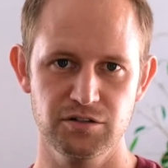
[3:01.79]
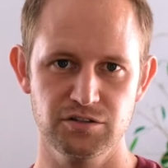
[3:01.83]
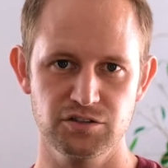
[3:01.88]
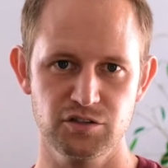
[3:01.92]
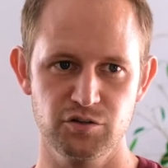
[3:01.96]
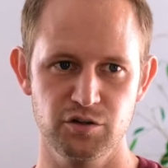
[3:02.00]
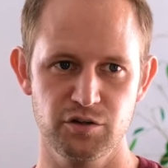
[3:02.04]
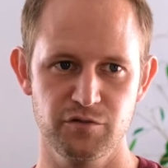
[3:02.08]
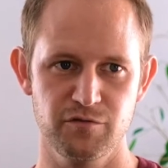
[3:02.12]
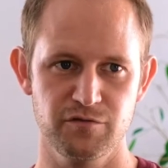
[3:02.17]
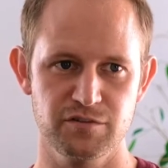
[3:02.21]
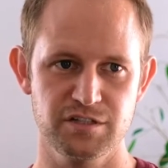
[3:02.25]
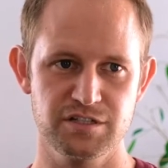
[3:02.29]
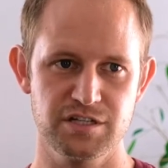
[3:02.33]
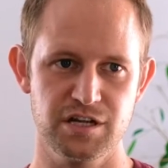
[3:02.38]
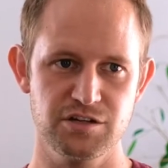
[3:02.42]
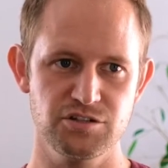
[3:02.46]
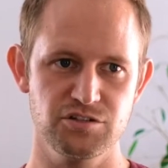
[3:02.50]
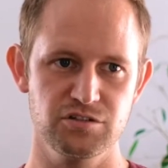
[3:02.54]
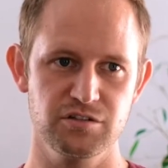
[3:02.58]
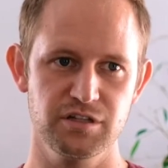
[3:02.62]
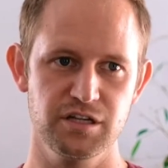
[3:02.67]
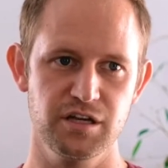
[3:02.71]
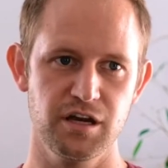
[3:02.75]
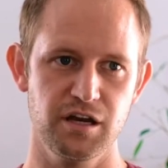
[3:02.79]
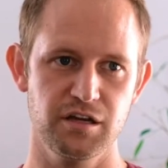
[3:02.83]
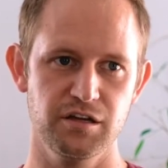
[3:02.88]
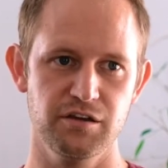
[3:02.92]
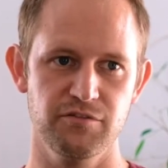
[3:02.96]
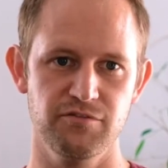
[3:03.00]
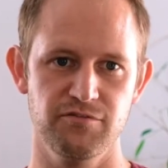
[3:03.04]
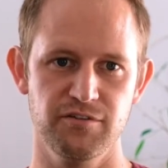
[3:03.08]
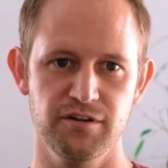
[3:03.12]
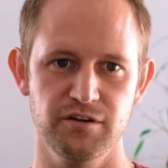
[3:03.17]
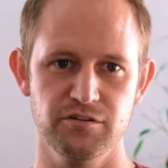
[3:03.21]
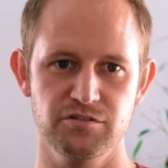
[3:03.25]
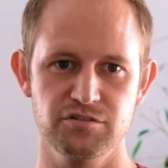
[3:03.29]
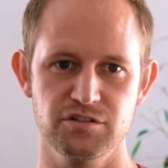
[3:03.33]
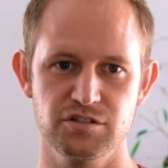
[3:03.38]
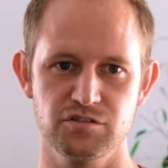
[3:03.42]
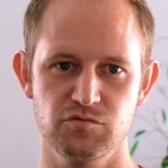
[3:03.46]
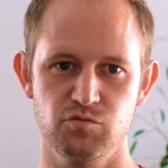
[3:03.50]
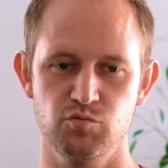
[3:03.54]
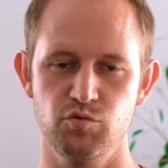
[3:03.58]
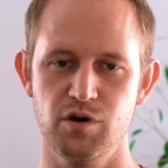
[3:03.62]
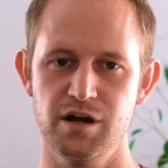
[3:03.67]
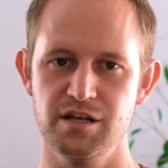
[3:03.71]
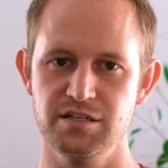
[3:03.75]
so you've essentially got your finger just
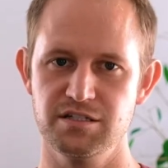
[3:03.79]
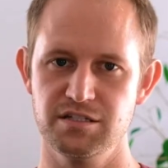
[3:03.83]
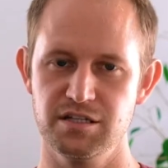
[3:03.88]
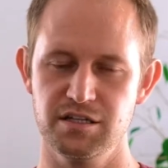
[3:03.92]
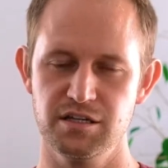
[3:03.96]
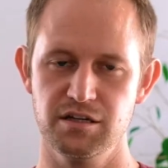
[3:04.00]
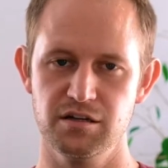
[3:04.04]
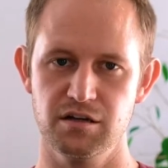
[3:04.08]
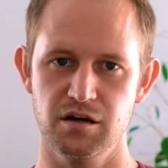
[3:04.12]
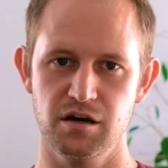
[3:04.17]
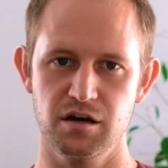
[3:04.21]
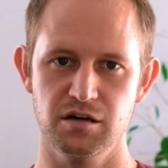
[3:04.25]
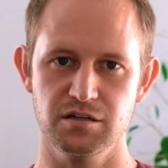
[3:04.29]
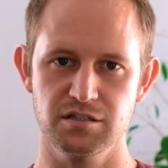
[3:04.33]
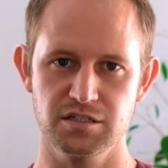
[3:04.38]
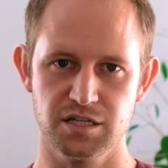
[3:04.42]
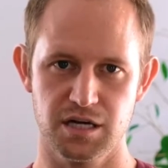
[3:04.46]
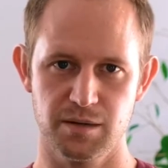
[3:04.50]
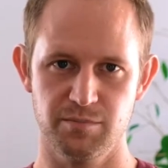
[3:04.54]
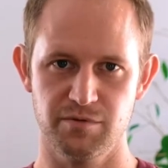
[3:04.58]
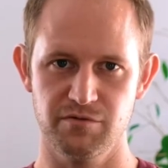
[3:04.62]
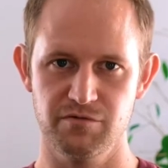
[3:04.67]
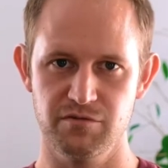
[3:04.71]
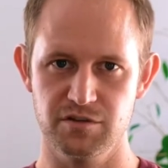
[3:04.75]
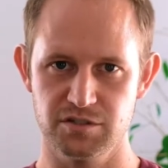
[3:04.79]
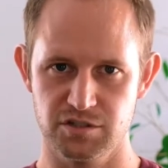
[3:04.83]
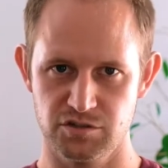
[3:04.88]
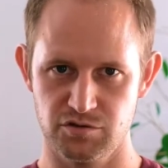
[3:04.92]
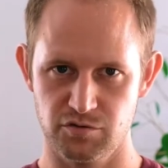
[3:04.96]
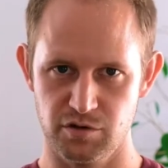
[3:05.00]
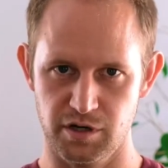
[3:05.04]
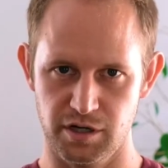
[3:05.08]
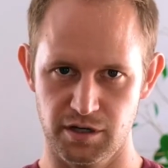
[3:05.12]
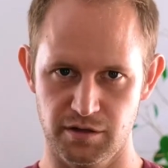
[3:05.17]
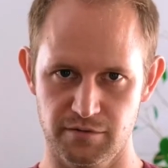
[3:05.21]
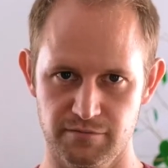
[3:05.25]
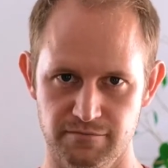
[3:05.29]
resting on top of the string.